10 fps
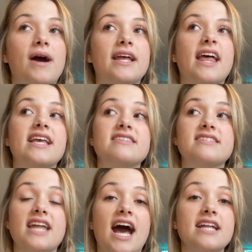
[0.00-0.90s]
my like
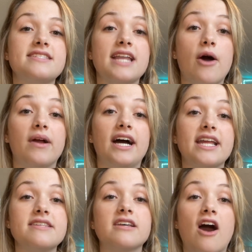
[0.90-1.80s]
stats and how I got
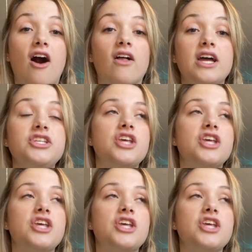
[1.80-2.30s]
into college,